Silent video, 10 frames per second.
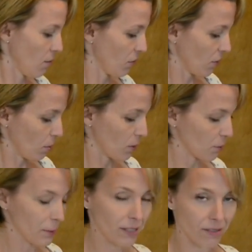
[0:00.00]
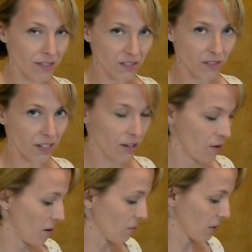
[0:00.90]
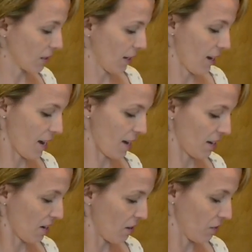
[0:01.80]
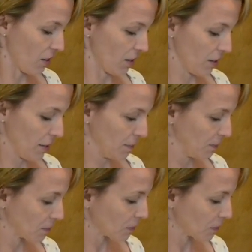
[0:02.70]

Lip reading: But for the purpose of this video, I'm just gonna add everything now.